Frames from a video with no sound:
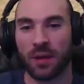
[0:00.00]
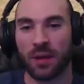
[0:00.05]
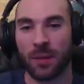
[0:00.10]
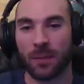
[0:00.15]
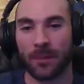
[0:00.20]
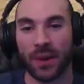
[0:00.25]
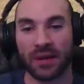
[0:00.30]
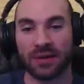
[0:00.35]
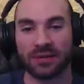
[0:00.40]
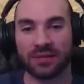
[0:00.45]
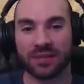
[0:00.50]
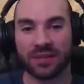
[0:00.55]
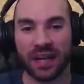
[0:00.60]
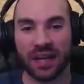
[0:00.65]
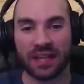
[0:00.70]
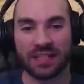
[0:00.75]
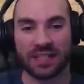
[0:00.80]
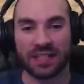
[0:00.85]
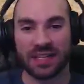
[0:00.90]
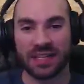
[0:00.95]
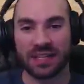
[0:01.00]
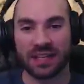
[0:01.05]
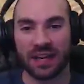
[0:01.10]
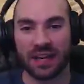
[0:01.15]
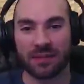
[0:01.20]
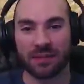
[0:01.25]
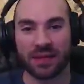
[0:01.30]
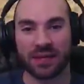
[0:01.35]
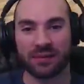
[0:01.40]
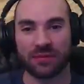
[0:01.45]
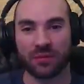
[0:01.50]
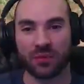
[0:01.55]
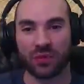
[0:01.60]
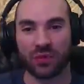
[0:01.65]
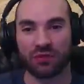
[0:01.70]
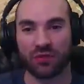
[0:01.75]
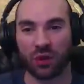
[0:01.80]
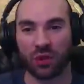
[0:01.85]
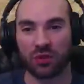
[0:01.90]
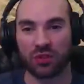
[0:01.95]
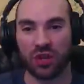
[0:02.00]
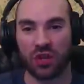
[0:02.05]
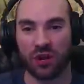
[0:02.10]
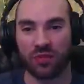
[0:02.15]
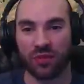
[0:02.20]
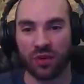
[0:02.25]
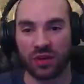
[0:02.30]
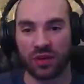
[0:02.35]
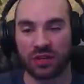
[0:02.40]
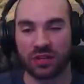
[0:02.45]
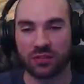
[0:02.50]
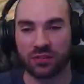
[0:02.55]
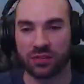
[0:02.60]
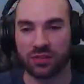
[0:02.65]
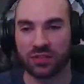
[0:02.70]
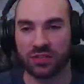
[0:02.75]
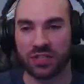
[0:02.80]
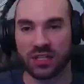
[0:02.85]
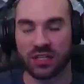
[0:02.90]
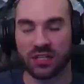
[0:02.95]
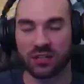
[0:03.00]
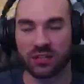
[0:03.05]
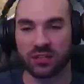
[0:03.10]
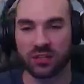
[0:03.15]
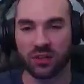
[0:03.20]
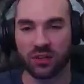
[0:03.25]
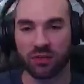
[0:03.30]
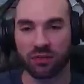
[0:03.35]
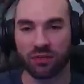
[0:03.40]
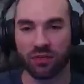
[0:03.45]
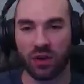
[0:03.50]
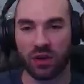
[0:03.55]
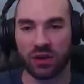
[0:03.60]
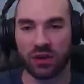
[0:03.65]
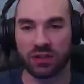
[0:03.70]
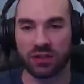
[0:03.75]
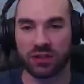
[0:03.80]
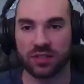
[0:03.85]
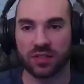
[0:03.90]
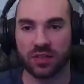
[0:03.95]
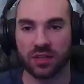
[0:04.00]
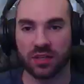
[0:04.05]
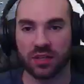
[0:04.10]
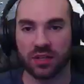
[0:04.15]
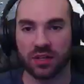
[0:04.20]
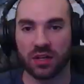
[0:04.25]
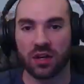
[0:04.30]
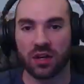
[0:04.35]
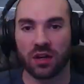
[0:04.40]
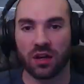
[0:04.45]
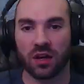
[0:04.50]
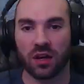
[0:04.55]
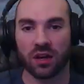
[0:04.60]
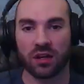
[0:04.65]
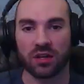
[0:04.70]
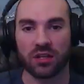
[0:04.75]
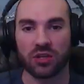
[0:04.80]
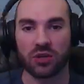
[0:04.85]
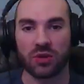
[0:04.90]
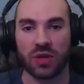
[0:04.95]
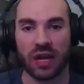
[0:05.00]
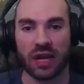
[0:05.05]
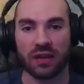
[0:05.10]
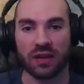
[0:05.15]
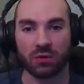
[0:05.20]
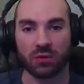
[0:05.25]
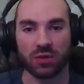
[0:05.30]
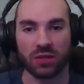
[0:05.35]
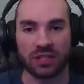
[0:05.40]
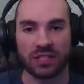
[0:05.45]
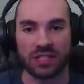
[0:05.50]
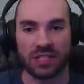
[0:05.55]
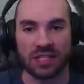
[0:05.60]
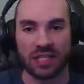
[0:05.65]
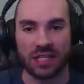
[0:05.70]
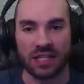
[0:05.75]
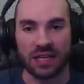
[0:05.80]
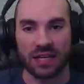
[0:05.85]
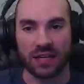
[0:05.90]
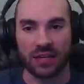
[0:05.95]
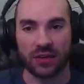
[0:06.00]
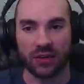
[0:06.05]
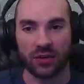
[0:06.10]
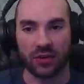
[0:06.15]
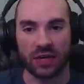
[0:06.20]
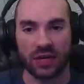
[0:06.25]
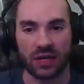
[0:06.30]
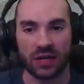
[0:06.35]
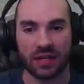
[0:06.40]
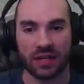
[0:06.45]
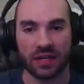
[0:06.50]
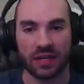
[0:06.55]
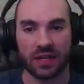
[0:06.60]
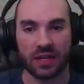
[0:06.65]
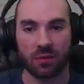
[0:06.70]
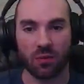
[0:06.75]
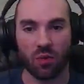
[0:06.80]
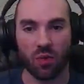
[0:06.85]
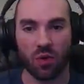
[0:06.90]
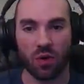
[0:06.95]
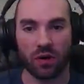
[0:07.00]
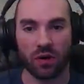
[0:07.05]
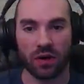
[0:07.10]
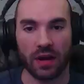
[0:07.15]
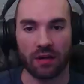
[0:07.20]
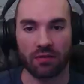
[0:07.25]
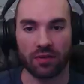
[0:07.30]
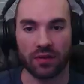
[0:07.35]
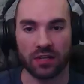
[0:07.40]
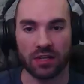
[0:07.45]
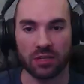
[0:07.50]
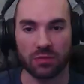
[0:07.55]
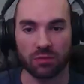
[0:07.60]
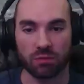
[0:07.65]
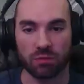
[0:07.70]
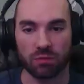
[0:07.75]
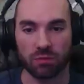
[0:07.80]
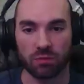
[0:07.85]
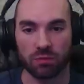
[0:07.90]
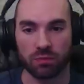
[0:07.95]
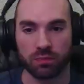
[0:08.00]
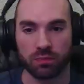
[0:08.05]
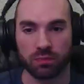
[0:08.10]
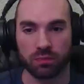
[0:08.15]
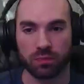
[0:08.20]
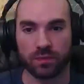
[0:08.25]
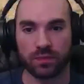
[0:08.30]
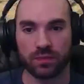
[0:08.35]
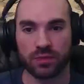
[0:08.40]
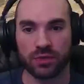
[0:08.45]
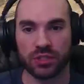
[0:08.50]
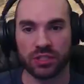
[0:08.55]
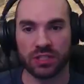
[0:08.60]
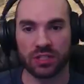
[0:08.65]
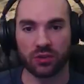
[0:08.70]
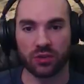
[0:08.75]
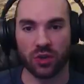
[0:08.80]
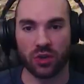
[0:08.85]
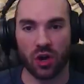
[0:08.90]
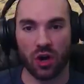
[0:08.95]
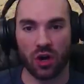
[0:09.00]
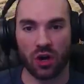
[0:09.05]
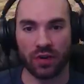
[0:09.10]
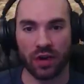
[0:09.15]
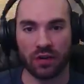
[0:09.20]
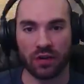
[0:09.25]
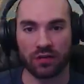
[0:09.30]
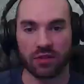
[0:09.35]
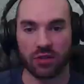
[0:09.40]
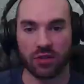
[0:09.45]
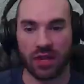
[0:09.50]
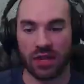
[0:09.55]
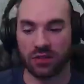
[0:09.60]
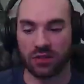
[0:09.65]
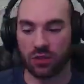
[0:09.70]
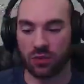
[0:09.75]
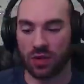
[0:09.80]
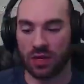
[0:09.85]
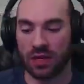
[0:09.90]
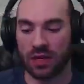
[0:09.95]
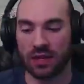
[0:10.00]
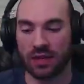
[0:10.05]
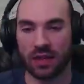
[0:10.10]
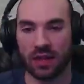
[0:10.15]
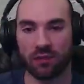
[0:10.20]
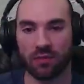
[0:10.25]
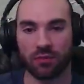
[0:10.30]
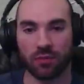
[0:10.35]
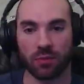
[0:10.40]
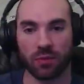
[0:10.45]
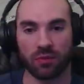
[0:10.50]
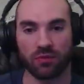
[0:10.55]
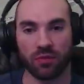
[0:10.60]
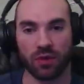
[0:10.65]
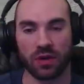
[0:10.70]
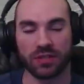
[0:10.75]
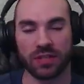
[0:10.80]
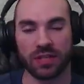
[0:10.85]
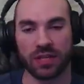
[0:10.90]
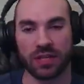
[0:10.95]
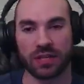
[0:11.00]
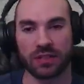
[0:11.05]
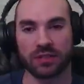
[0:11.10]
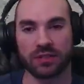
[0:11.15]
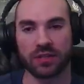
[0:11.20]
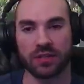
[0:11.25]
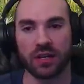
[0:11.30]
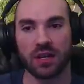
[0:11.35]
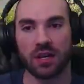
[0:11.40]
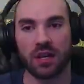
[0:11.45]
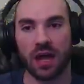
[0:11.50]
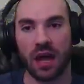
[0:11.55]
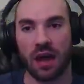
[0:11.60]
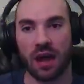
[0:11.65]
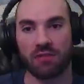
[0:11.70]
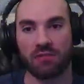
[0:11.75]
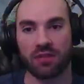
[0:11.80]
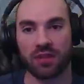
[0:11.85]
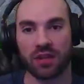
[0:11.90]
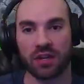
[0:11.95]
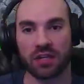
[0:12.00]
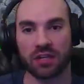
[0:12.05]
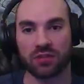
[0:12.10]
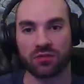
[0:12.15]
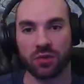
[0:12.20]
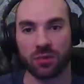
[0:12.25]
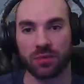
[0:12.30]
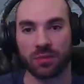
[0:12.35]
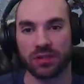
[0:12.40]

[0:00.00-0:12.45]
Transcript: But that's it. I mean, we've closed off our entrance here to the front. Uh, you can't really sneak in or get in anymore. Everything's sealed off. You can't do anything from the front end. Everything is from the